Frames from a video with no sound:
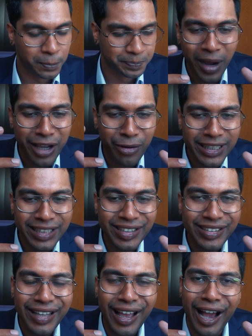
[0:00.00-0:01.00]
My question
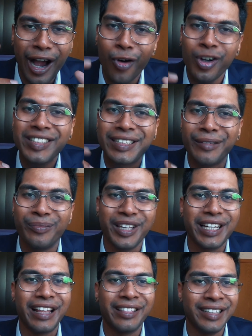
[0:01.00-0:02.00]
is, how does
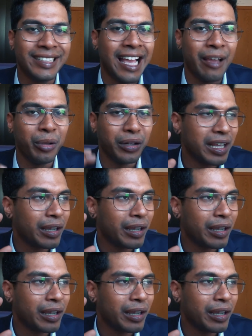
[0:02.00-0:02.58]
something like this happen?